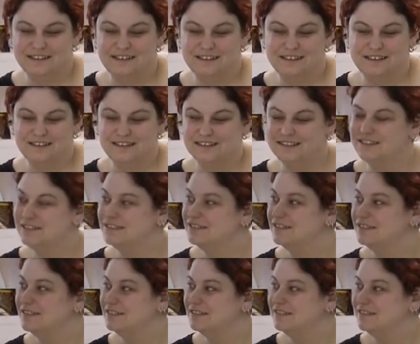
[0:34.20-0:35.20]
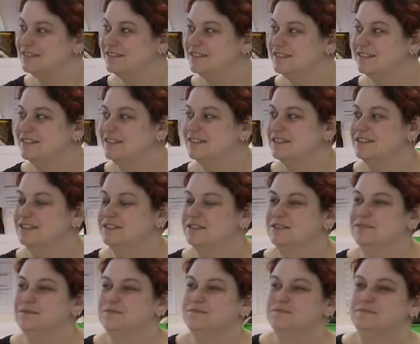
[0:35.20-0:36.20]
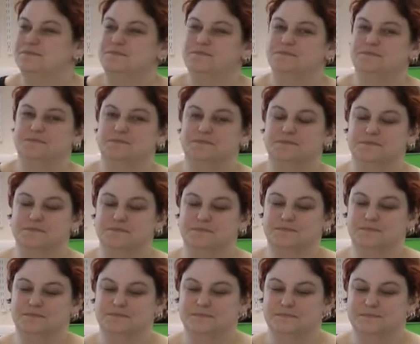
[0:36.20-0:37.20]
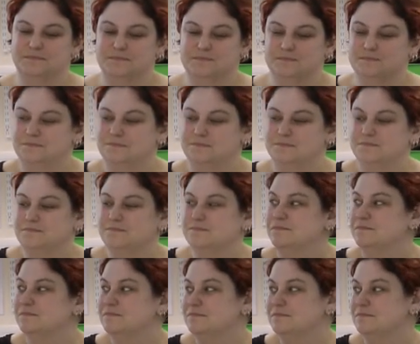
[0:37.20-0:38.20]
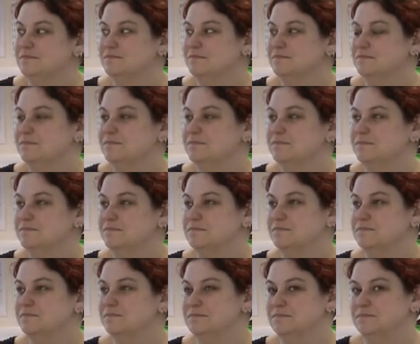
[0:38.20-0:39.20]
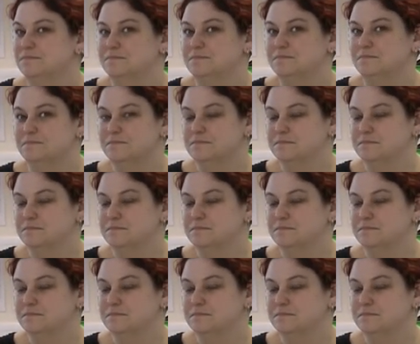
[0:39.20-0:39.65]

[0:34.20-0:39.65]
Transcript: [no speech]